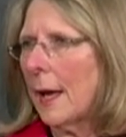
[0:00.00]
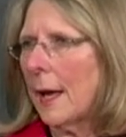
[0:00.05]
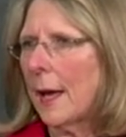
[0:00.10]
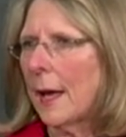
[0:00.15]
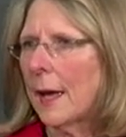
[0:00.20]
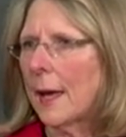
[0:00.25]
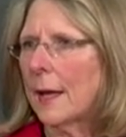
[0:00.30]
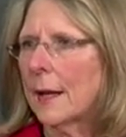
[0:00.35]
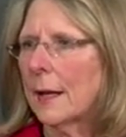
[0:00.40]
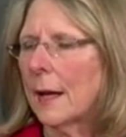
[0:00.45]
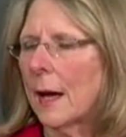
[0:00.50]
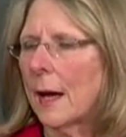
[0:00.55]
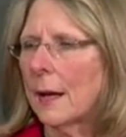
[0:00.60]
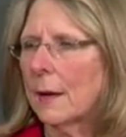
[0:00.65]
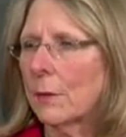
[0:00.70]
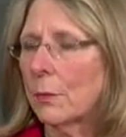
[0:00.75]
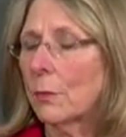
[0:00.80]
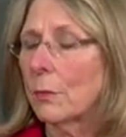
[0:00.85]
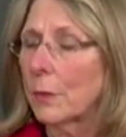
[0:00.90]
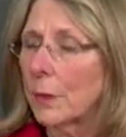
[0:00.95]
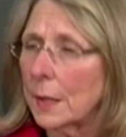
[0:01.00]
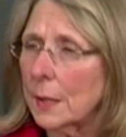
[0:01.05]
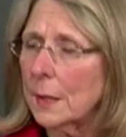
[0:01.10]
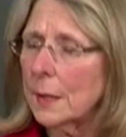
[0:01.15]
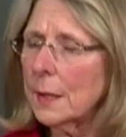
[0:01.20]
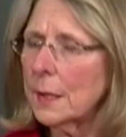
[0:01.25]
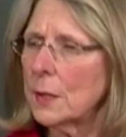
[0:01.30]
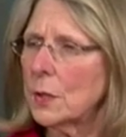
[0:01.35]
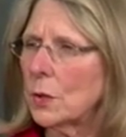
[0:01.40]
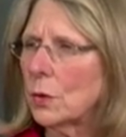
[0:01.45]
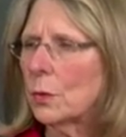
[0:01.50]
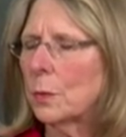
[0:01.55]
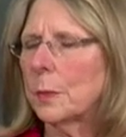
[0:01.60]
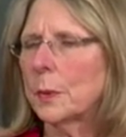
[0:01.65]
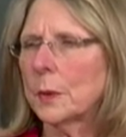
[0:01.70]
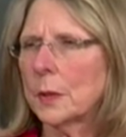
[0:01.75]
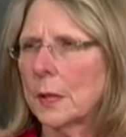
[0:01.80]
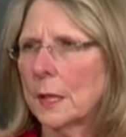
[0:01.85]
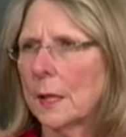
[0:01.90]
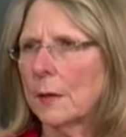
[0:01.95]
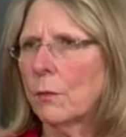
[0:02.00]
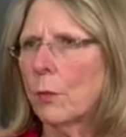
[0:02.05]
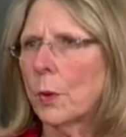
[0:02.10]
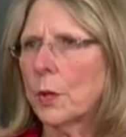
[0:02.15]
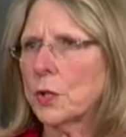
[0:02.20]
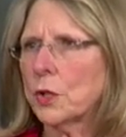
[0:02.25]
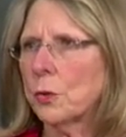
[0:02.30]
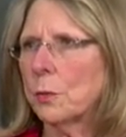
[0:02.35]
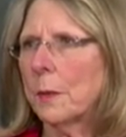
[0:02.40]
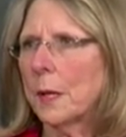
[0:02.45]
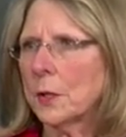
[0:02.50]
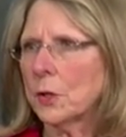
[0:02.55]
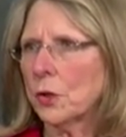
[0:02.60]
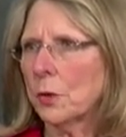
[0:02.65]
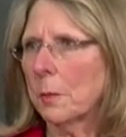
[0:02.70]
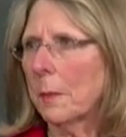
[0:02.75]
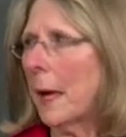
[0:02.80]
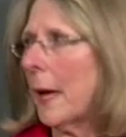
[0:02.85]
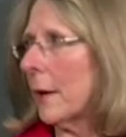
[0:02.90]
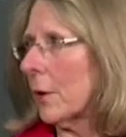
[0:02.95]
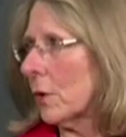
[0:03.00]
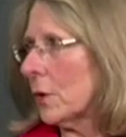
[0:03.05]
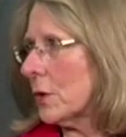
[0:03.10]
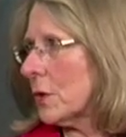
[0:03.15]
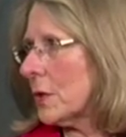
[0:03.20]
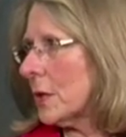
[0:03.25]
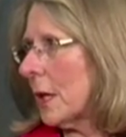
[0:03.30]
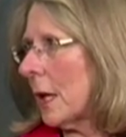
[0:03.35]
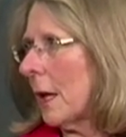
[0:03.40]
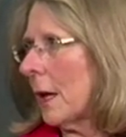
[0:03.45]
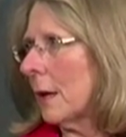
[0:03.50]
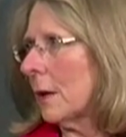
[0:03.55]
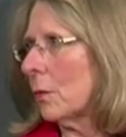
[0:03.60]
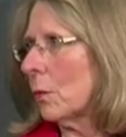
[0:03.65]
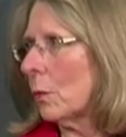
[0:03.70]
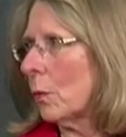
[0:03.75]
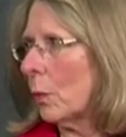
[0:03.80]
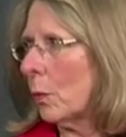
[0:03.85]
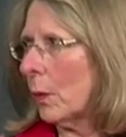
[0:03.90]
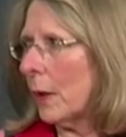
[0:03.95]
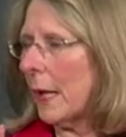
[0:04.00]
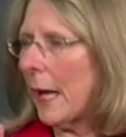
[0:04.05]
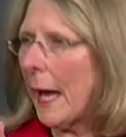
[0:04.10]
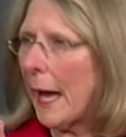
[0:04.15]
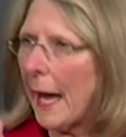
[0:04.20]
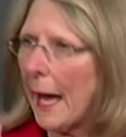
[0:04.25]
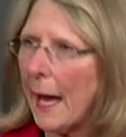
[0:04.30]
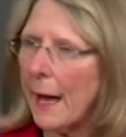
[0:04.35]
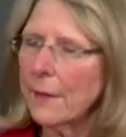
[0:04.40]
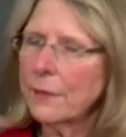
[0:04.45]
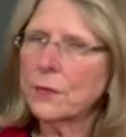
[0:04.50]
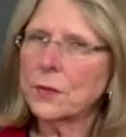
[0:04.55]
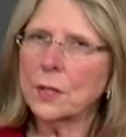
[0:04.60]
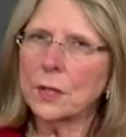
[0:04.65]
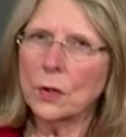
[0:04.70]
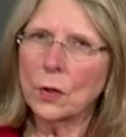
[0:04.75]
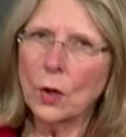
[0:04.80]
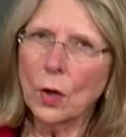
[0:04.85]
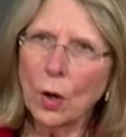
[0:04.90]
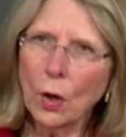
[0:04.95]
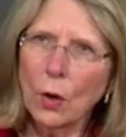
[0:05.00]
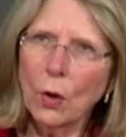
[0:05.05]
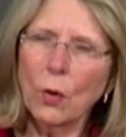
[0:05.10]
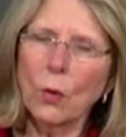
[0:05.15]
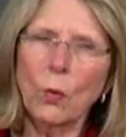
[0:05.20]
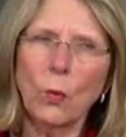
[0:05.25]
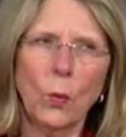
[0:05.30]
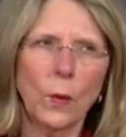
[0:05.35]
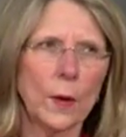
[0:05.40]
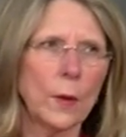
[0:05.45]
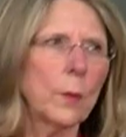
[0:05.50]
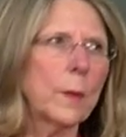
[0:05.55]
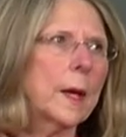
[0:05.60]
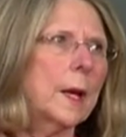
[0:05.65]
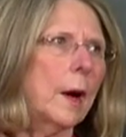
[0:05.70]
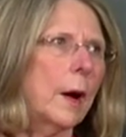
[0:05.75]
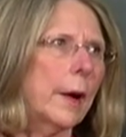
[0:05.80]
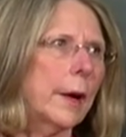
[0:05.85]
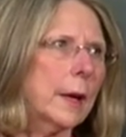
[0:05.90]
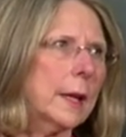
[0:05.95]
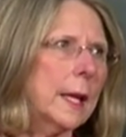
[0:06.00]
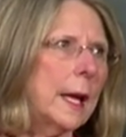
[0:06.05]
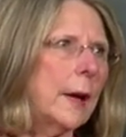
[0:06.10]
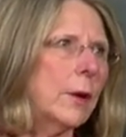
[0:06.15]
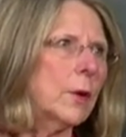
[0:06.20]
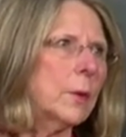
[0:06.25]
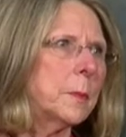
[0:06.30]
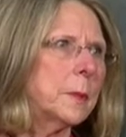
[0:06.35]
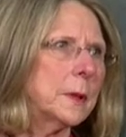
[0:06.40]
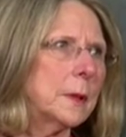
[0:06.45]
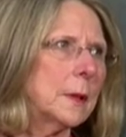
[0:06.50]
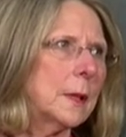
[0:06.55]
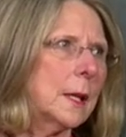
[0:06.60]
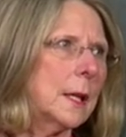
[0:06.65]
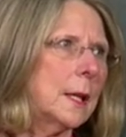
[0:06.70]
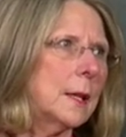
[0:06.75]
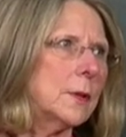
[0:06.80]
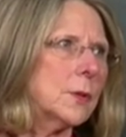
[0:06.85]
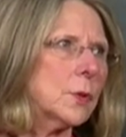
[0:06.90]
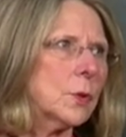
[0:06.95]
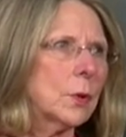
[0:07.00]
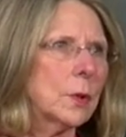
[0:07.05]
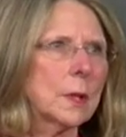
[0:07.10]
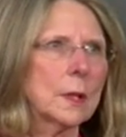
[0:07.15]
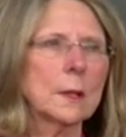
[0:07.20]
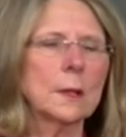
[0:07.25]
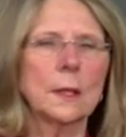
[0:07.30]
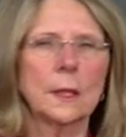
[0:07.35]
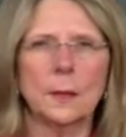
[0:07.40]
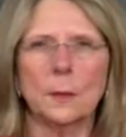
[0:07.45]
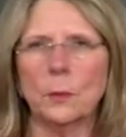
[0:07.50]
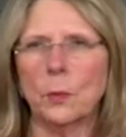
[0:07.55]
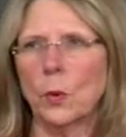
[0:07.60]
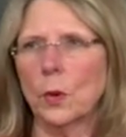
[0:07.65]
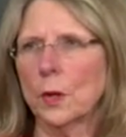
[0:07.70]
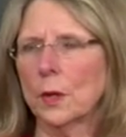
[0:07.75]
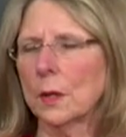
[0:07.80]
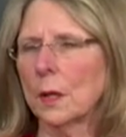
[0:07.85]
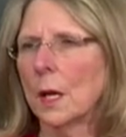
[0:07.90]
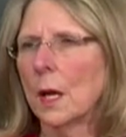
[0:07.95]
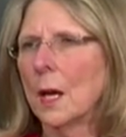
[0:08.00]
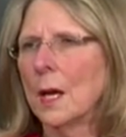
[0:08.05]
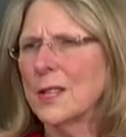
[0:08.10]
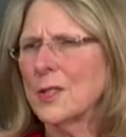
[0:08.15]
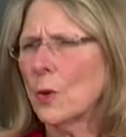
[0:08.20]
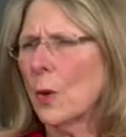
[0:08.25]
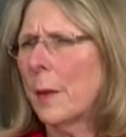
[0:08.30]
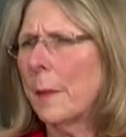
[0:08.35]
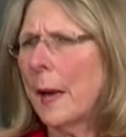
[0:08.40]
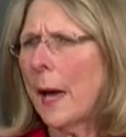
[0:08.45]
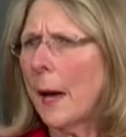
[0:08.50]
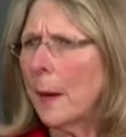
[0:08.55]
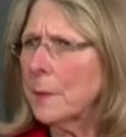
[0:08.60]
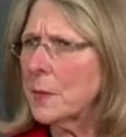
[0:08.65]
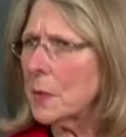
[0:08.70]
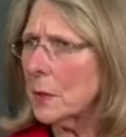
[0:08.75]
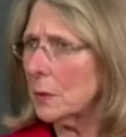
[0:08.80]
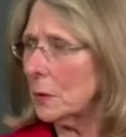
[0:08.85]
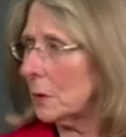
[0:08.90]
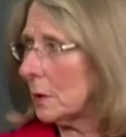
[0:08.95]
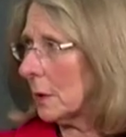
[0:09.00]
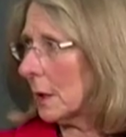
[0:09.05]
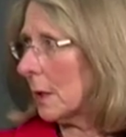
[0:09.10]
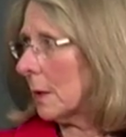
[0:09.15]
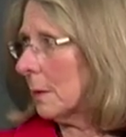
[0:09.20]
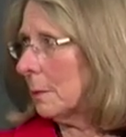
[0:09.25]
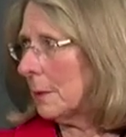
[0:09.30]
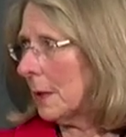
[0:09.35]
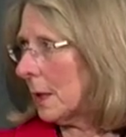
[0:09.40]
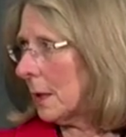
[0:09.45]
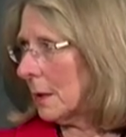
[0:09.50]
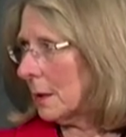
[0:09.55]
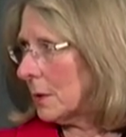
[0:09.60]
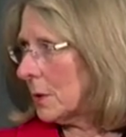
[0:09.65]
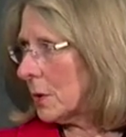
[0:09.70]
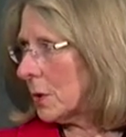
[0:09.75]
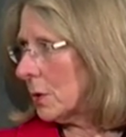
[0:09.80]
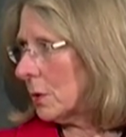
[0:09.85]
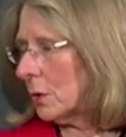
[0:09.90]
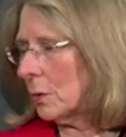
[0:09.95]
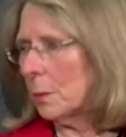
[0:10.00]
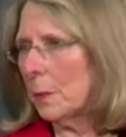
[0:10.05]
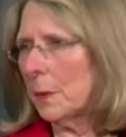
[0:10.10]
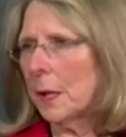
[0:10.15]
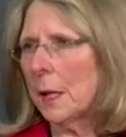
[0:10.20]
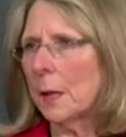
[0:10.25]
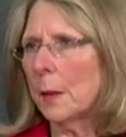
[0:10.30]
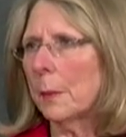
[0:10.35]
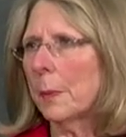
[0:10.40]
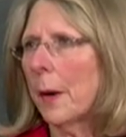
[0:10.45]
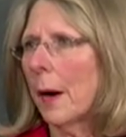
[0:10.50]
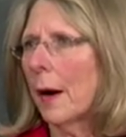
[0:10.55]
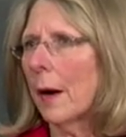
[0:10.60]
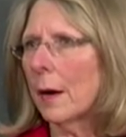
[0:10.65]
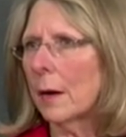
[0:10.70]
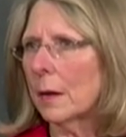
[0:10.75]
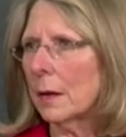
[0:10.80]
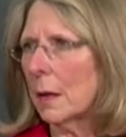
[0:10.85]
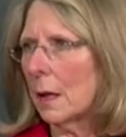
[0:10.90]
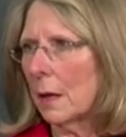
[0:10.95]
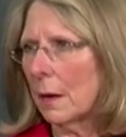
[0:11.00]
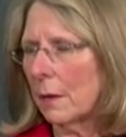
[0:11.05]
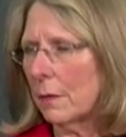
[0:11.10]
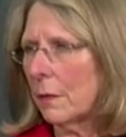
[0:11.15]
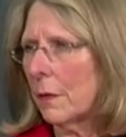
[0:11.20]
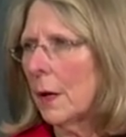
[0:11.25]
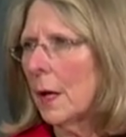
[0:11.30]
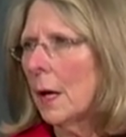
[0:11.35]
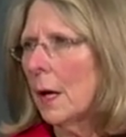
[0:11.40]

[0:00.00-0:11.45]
And I really do believe what you measure matters. And we have to know where we are. Accountability is critically important. So I'm absolutely committed to being a part of